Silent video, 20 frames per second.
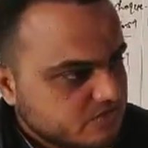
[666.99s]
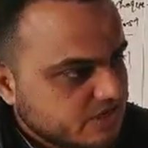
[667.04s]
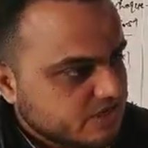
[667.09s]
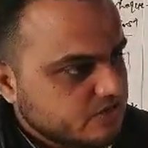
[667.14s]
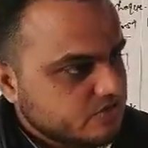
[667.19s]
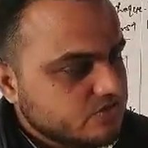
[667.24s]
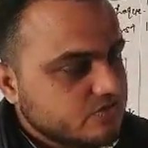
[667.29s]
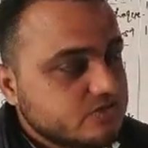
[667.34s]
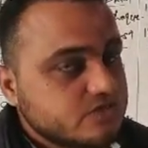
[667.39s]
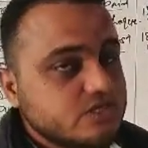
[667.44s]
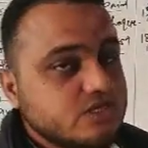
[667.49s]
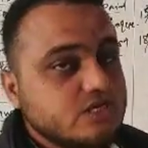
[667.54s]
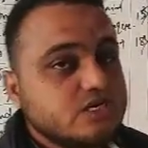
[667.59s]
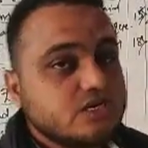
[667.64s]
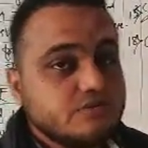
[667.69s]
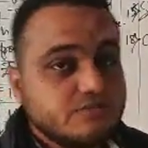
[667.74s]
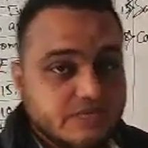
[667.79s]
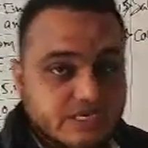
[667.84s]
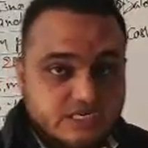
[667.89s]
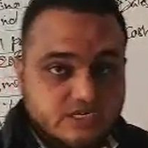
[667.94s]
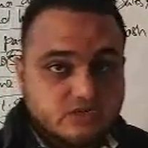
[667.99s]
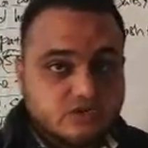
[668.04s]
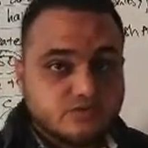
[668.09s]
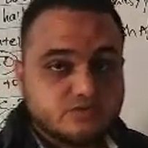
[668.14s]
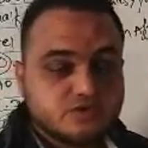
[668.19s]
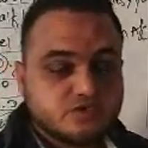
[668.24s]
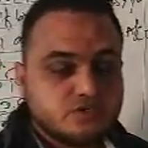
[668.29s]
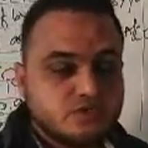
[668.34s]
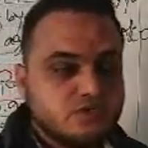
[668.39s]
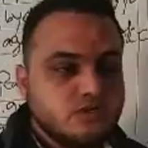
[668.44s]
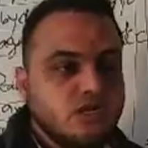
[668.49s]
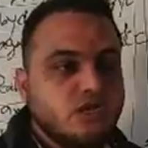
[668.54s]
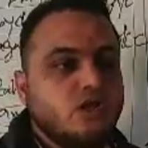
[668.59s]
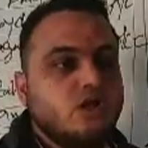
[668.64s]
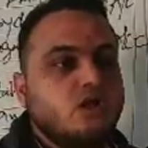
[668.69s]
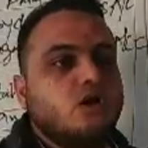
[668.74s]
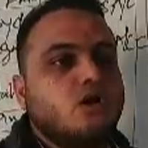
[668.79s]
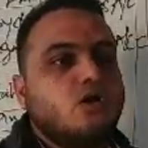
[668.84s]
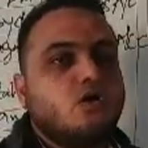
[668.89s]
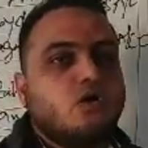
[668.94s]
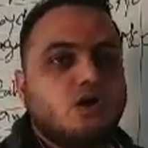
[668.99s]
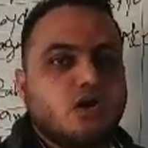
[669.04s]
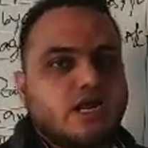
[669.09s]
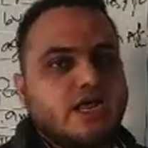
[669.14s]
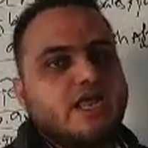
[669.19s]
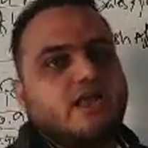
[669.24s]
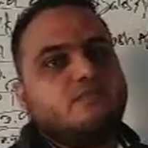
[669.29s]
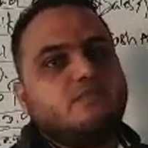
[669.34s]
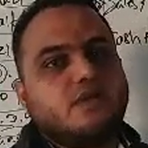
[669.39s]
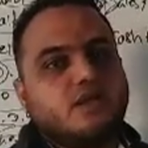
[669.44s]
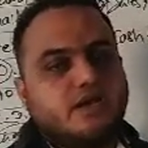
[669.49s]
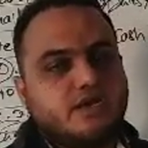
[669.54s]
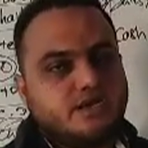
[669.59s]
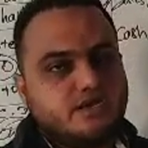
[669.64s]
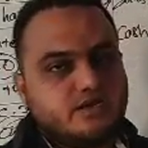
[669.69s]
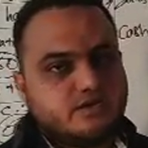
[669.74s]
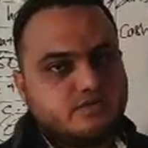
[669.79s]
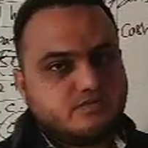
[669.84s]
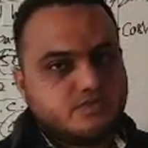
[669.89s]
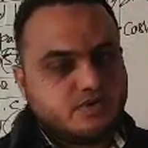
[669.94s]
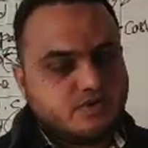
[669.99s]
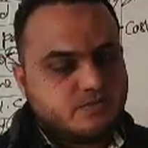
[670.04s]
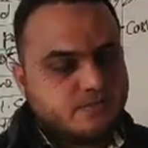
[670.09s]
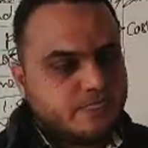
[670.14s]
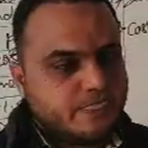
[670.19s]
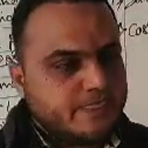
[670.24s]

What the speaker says: by using comment option or helpline number.